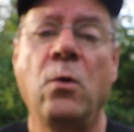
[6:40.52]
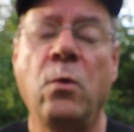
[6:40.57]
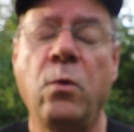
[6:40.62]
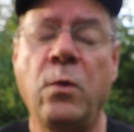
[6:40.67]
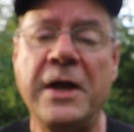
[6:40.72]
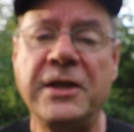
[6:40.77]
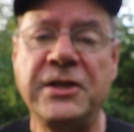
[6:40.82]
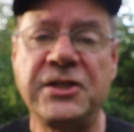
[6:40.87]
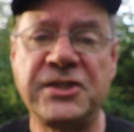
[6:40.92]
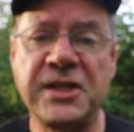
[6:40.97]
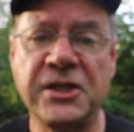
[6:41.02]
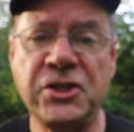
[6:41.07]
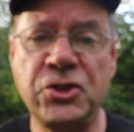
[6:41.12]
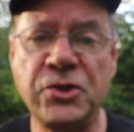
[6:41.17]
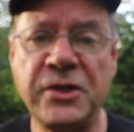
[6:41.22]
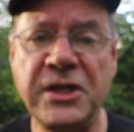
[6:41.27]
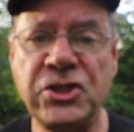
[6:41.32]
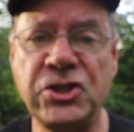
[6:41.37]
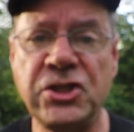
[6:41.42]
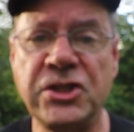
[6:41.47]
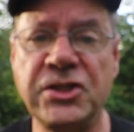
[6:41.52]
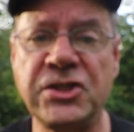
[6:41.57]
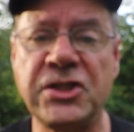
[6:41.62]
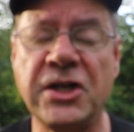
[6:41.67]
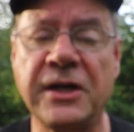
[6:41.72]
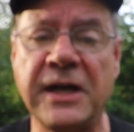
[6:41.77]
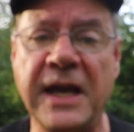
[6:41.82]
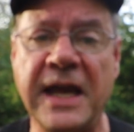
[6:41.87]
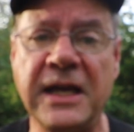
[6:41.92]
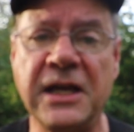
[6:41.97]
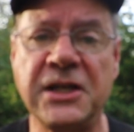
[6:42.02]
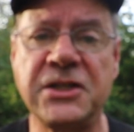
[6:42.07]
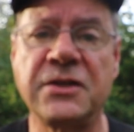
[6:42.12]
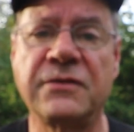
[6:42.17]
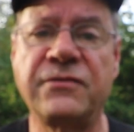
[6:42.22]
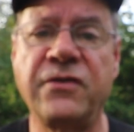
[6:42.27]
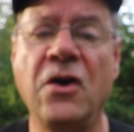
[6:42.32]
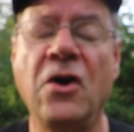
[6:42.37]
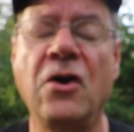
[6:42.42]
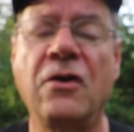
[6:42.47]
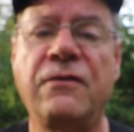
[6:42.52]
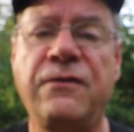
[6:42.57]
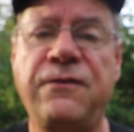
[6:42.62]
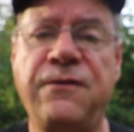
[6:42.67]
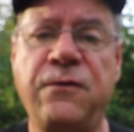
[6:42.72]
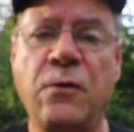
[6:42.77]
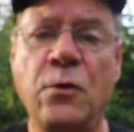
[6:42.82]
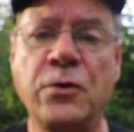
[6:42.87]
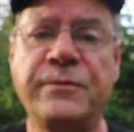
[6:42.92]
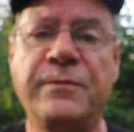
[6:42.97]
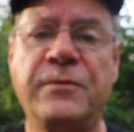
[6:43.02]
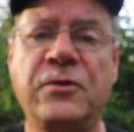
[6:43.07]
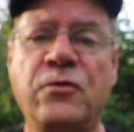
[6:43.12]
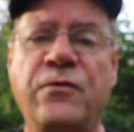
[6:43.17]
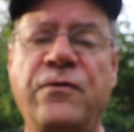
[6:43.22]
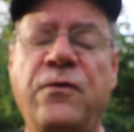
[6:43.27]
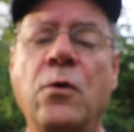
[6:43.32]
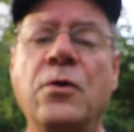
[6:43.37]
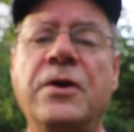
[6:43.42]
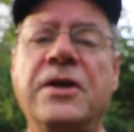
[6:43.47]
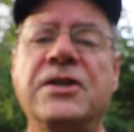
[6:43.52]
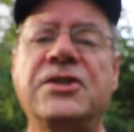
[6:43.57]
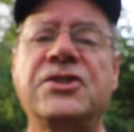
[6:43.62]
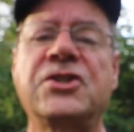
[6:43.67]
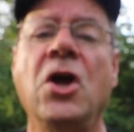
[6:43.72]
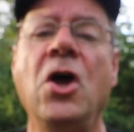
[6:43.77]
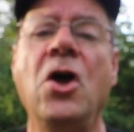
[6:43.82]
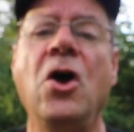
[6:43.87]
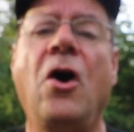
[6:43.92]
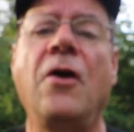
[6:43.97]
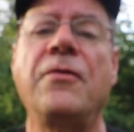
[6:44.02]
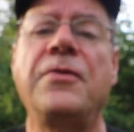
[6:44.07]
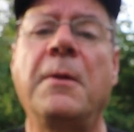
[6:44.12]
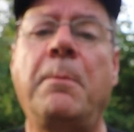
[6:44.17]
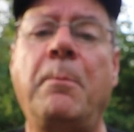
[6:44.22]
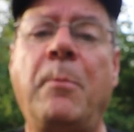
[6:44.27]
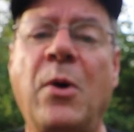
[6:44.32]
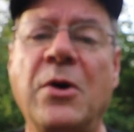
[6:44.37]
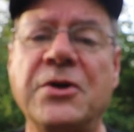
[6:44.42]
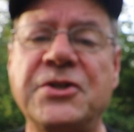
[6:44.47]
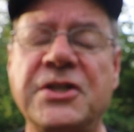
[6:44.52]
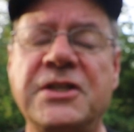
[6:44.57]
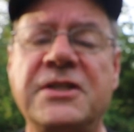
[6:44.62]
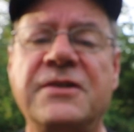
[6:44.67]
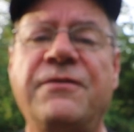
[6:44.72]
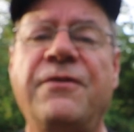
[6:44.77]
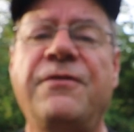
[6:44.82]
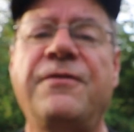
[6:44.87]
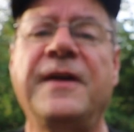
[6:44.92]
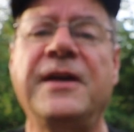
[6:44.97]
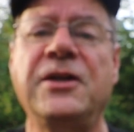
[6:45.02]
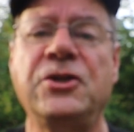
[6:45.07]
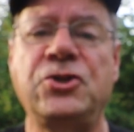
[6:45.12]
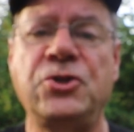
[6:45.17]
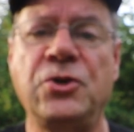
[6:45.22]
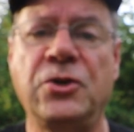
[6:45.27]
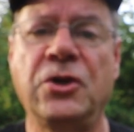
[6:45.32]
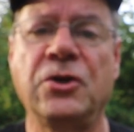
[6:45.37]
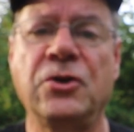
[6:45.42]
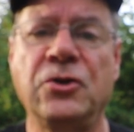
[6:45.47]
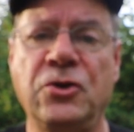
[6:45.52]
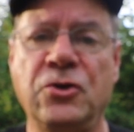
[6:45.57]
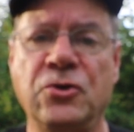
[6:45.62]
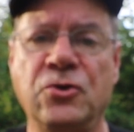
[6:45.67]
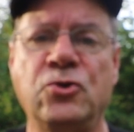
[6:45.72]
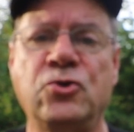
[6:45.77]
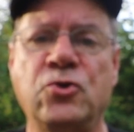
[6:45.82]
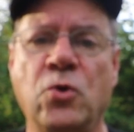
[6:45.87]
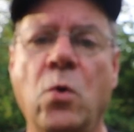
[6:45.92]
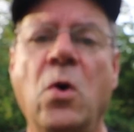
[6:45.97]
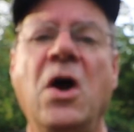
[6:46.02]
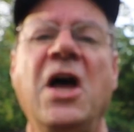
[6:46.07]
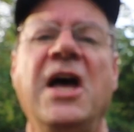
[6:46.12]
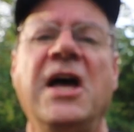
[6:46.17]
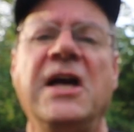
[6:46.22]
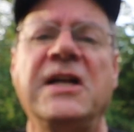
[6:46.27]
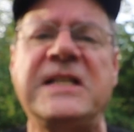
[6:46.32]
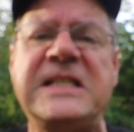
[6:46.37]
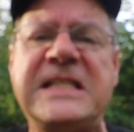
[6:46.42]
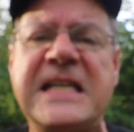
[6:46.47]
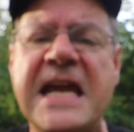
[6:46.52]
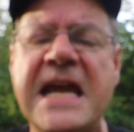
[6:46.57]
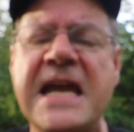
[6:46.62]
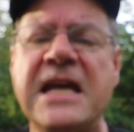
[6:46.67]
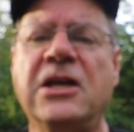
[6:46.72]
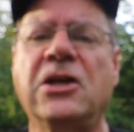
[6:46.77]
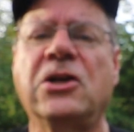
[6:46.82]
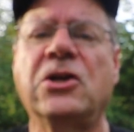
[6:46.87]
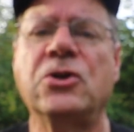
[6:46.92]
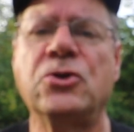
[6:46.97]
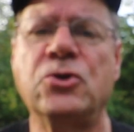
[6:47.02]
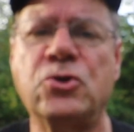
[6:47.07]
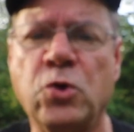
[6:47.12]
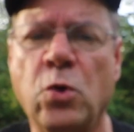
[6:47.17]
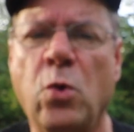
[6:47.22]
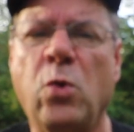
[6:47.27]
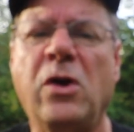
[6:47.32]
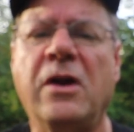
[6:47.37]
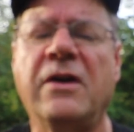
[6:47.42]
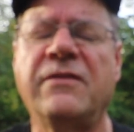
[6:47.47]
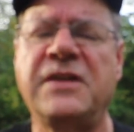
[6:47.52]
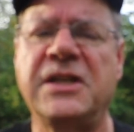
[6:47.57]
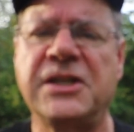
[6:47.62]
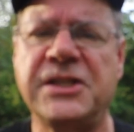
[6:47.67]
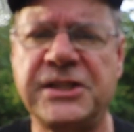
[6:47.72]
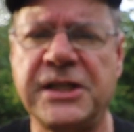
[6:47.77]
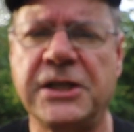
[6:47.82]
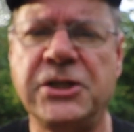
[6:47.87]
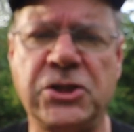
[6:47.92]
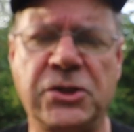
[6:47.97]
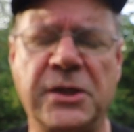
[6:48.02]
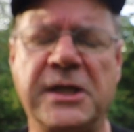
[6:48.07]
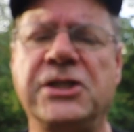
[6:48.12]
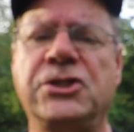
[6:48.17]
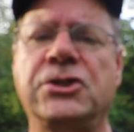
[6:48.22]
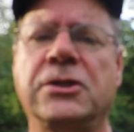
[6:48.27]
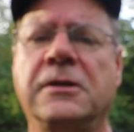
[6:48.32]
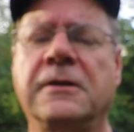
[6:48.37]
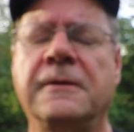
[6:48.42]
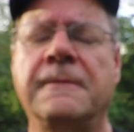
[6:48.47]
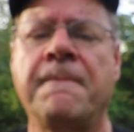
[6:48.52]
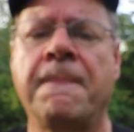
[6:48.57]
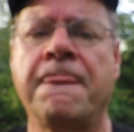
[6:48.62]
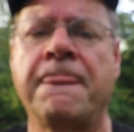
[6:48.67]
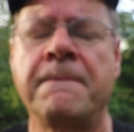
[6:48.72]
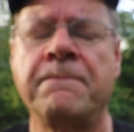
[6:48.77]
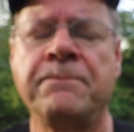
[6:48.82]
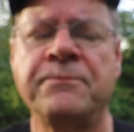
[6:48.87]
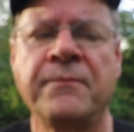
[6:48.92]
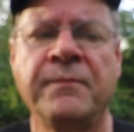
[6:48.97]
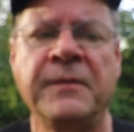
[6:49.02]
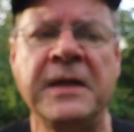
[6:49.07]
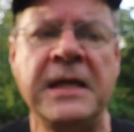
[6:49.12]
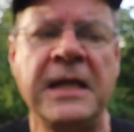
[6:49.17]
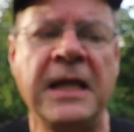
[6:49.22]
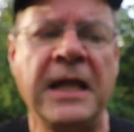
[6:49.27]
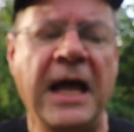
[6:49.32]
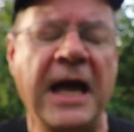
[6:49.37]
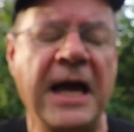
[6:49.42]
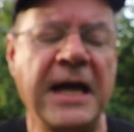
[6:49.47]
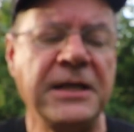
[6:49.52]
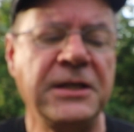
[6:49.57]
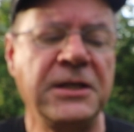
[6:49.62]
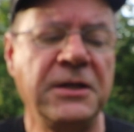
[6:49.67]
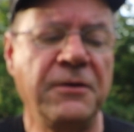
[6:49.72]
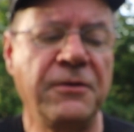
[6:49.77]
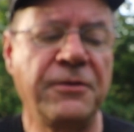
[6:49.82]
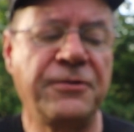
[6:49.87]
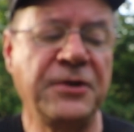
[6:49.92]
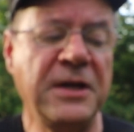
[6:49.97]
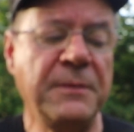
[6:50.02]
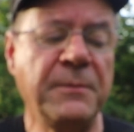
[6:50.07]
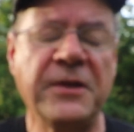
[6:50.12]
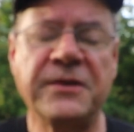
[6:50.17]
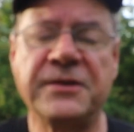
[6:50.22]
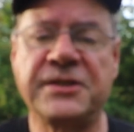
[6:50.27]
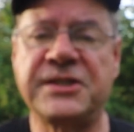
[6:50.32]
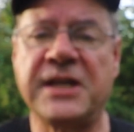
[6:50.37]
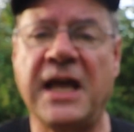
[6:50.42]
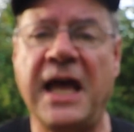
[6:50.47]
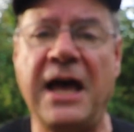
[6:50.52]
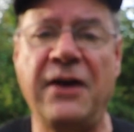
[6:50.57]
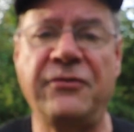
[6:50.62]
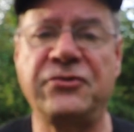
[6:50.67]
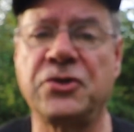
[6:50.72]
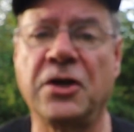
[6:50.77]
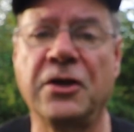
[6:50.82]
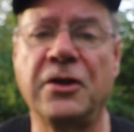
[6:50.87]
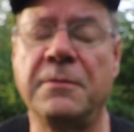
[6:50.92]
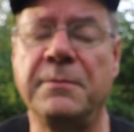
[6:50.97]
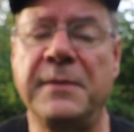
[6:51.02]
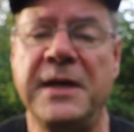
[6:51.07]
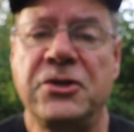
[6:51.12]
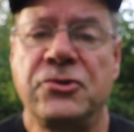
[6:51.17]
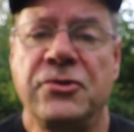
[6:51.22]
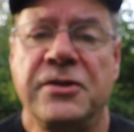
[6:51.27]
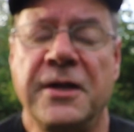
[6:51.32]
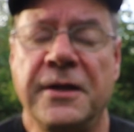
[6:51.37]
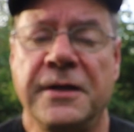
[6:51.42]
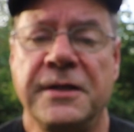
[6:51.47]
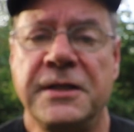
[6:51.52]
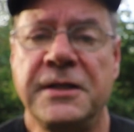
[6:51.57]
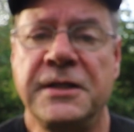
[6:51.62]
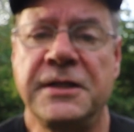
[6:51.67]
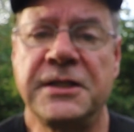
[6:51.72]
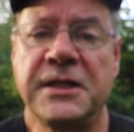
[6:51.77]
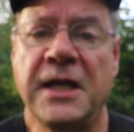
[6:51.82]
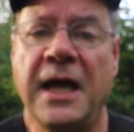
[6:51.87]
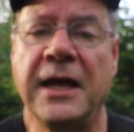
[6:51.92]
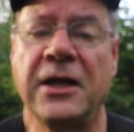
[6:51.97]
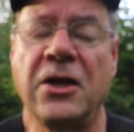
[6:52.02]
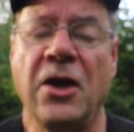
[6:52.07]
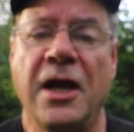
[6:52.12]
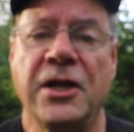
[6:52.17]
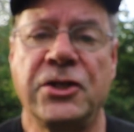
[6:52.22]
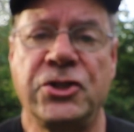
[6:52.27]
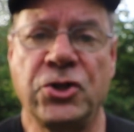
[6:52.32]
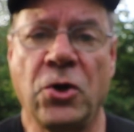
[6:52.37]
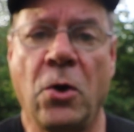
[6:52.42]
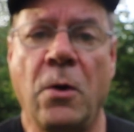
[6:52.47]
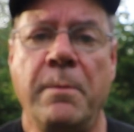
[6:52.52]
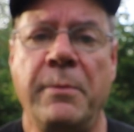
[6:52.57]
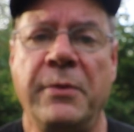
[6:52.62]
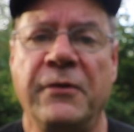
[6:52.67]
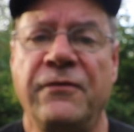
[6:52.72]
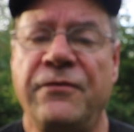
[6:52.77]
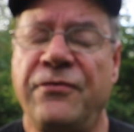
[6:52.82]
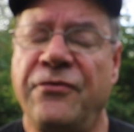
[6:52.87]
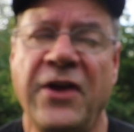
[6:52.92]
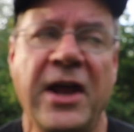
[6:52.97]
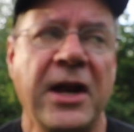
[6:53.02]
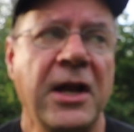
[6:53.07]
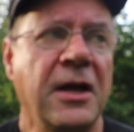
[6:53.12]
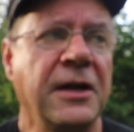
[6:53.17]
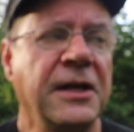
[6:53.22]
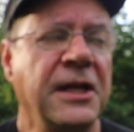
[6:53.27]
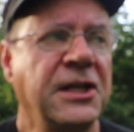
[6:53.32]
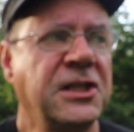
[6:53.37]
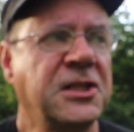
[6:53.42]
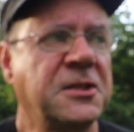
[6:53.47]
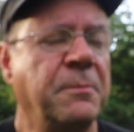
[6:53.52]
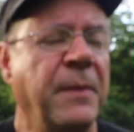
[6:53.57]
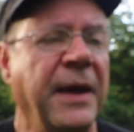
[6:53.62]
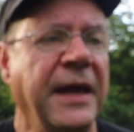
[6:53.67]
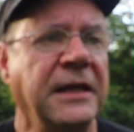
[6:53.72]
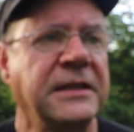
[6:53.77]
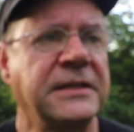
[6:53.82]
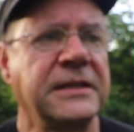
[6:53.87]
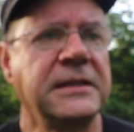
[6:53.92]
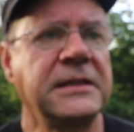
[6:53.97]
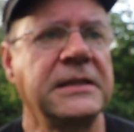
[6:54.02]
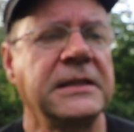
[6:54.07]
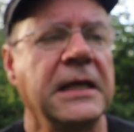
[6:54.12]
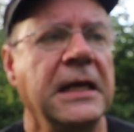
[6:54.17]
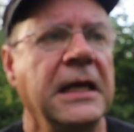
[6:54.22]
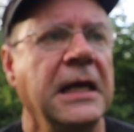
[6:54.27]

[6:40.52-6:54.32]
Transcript: When situations are negative, focus on the positive things you can control. Take control of your situation. And 3 months after I got made redundant, I got a job, very unexpected.